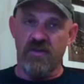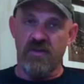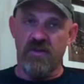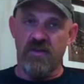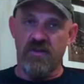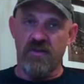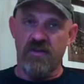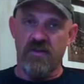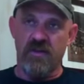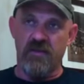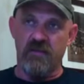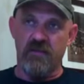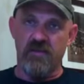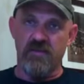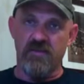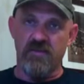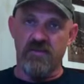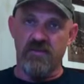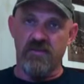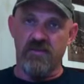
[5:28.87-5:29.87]
And that
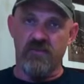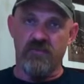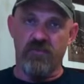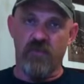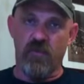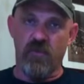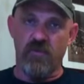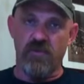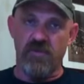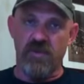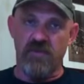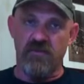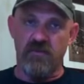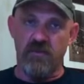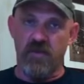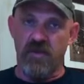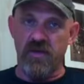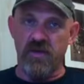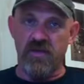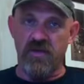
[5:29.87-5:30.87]
means they're going to force
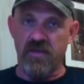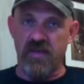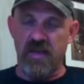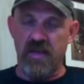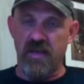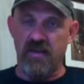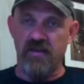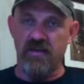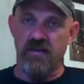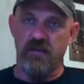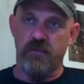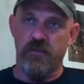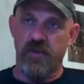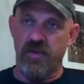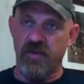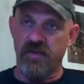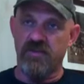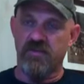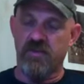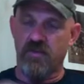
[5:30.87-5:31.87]
everybody in the county to
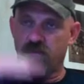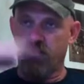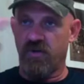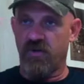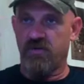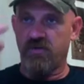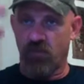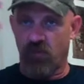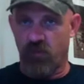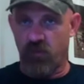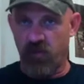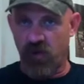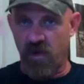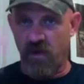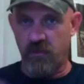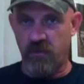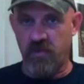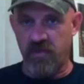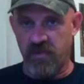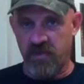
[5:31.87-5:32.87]
pay so much more
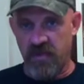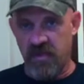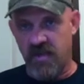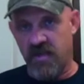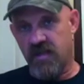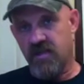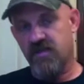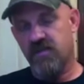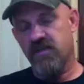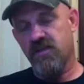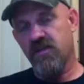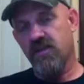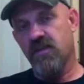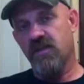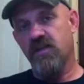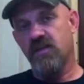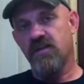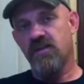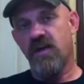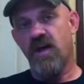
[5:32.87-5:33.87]
property tax
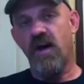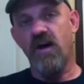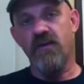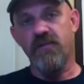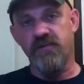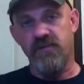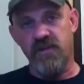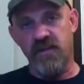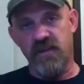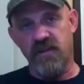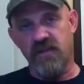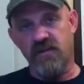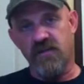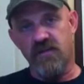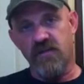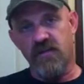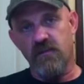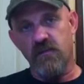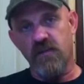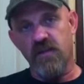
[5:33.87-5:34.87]
to
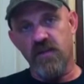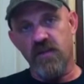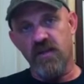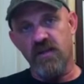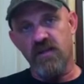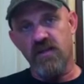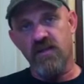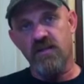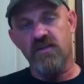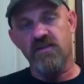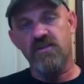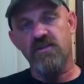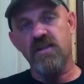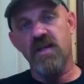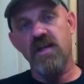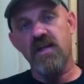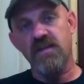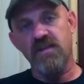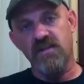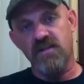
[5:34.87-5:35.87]
offset the money that the
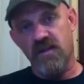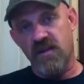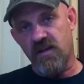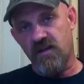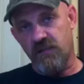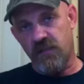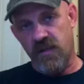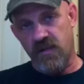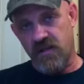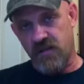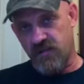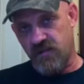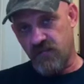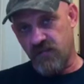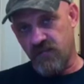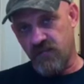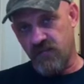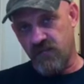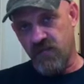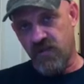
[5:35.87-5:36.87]
state's not
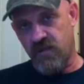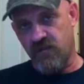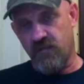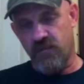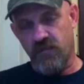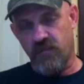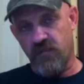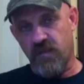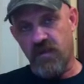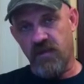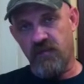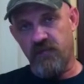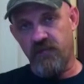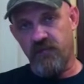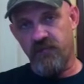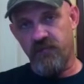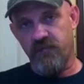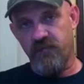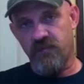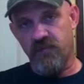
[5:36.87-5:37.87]
giving them now.
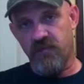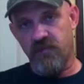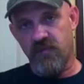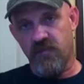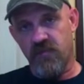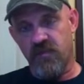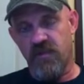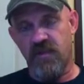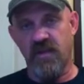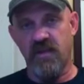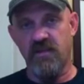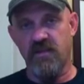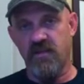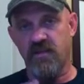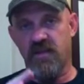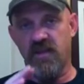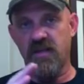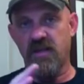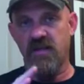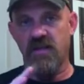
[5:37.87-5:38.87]
It ain't
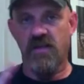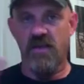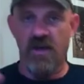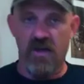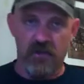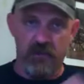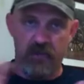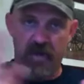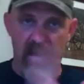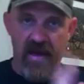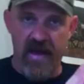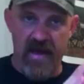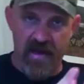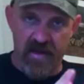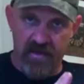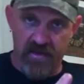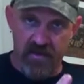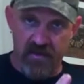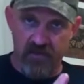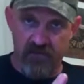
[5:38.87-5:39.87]
that they can cut
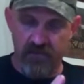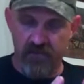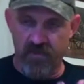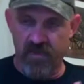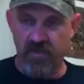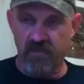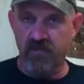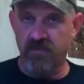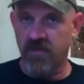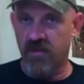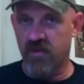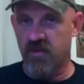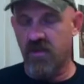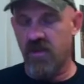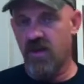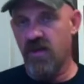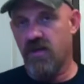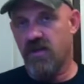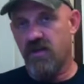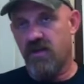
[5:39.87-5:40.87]
back. They've
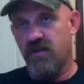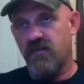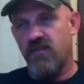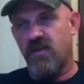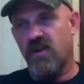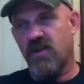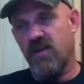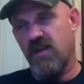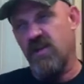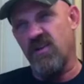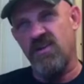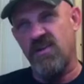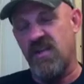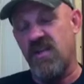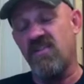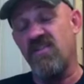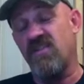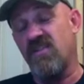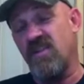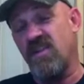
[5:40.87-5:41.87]
cut like
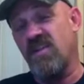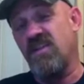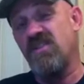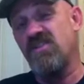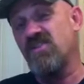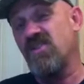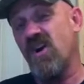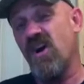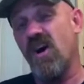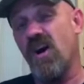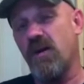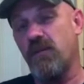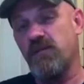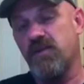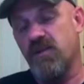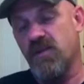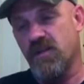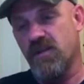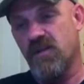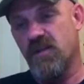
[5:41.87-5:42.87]
17
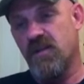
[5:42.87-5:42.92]
jobs.